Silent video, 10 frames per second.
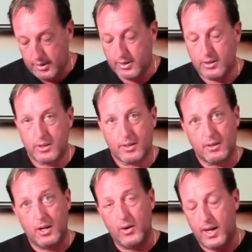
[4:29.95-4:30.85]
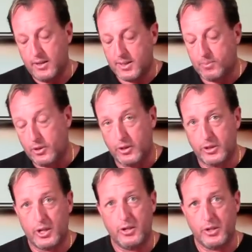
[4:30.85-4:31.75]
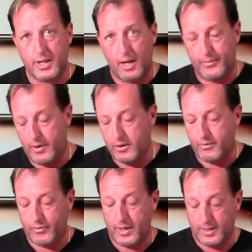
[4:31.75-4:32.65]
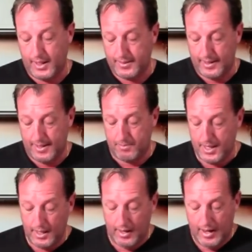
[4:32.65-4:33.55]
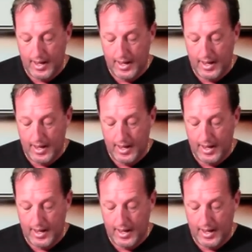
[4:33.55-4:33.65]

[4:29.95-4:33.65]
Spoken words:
So just go ahead and splurge on yourself and on your friends and get the lump meat.